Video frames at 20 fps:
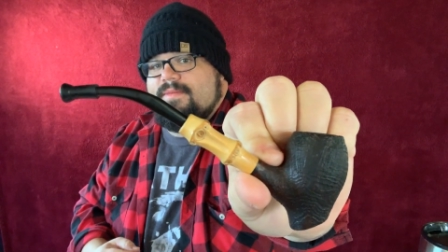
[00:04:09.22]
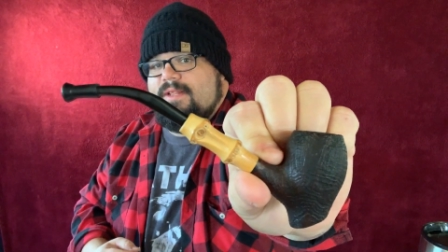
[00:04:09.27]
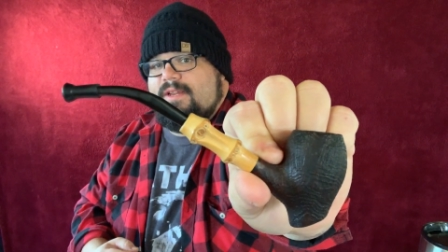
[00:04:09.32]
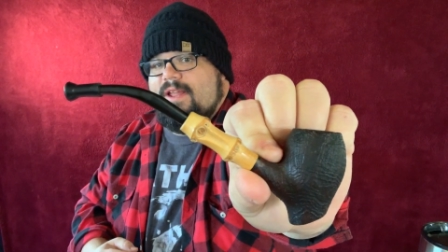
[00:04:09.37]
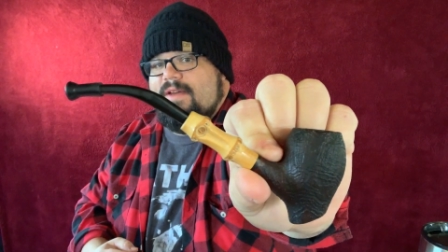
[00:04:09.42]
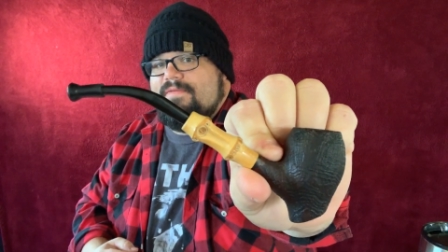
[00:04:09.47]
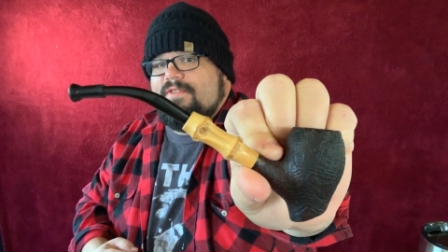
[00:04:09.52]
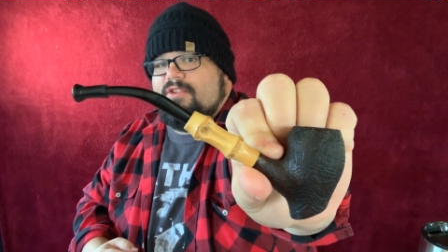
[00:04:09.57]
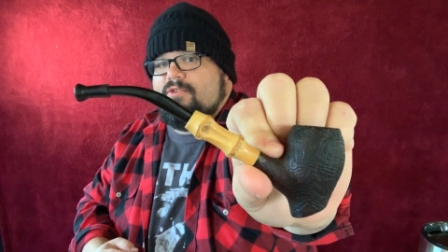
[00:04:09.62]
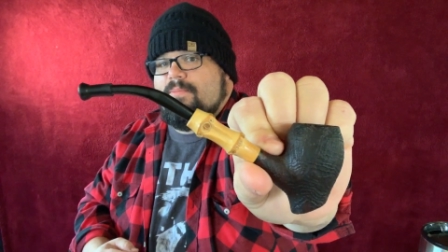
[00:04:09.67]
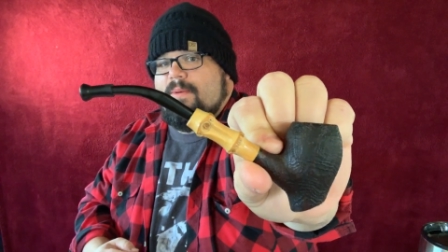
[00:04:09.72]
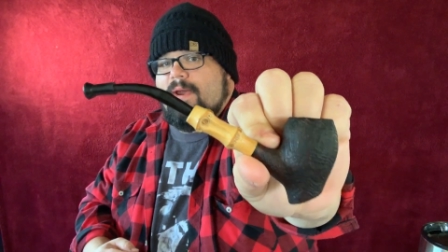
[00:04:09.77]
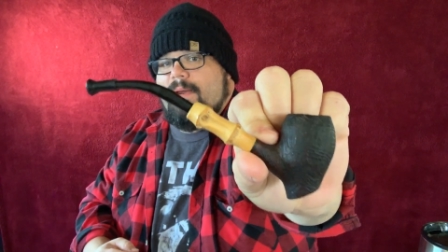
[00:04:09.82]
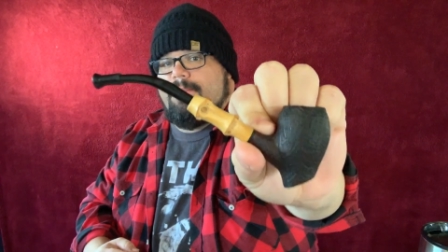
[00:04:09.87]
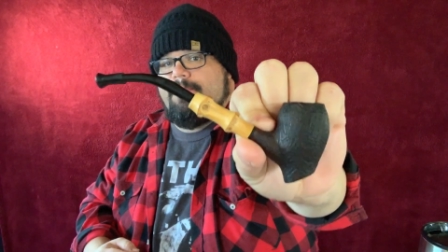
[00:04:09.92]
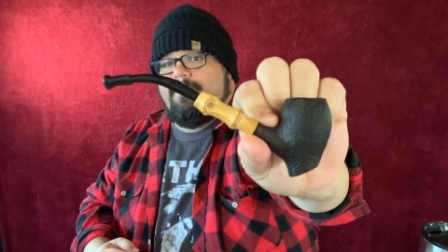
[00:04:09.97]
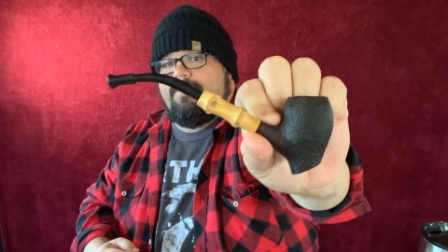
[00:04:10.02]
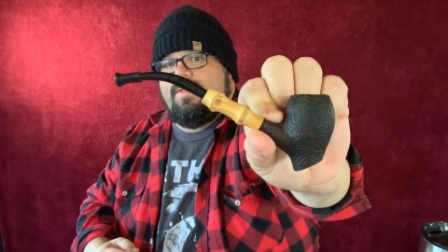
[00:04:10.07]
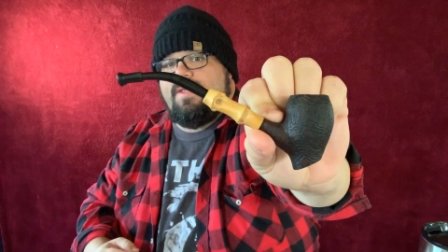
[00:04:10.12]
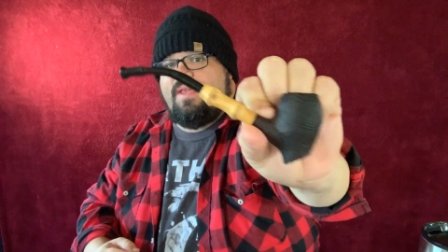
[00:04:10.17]
Love this pipe.
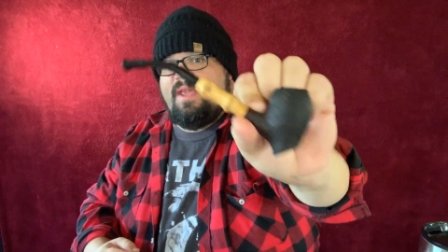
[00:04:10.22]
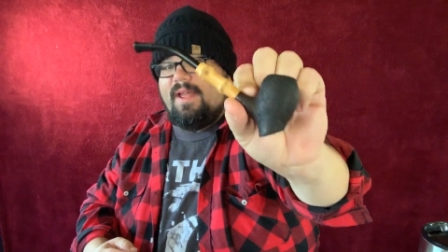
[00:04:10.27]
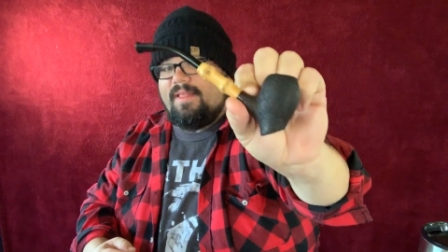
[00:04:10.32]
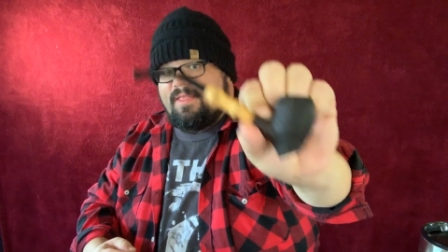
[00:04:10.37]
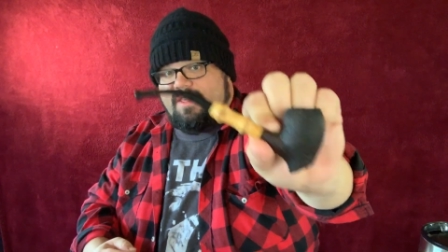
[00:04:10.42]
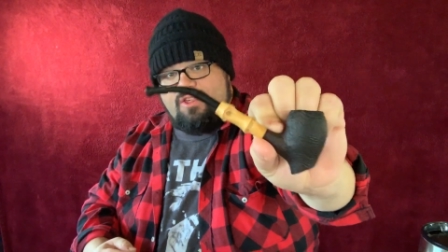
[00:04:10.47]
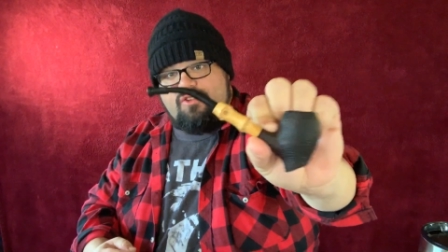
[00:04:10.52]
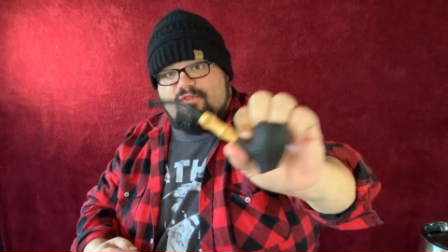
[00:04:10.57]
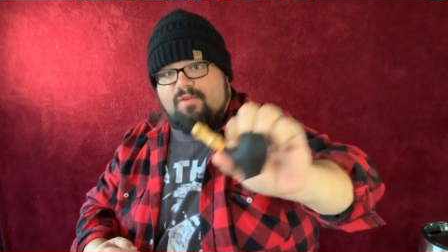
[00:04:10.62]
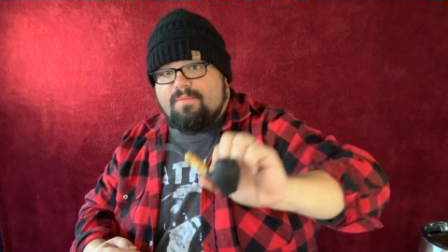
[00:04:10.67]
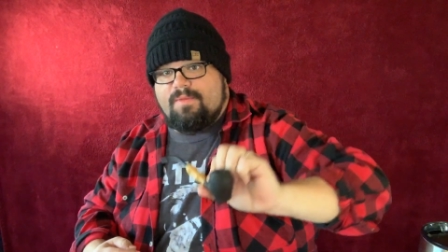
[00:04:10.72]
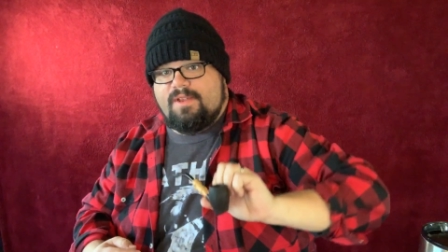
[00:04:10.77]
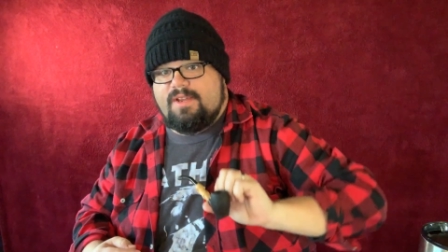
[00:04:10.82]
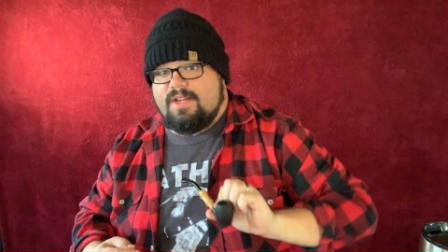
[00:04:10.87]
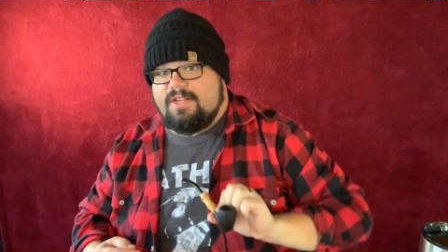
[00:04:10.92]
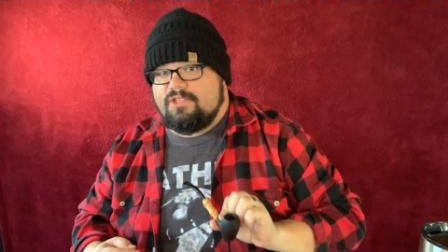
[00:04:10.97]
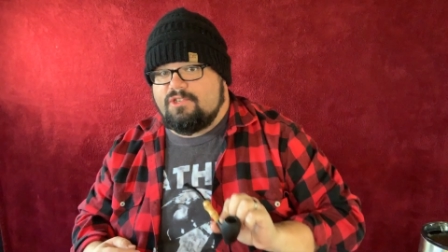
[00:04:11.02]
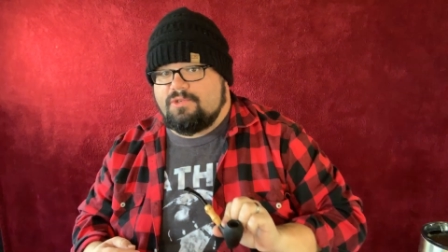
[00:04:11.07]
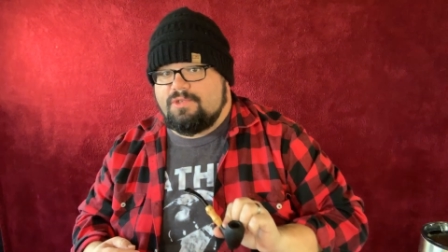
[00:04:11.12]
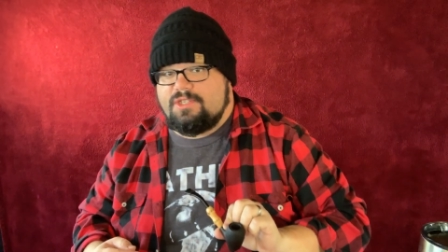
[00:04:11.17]
Got this from the
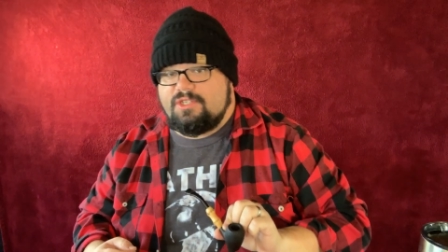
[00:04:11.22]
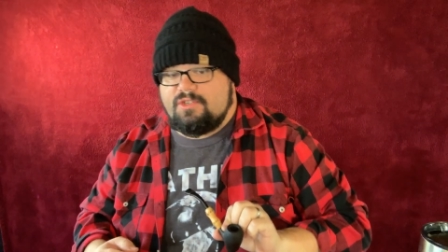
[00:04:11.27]
Country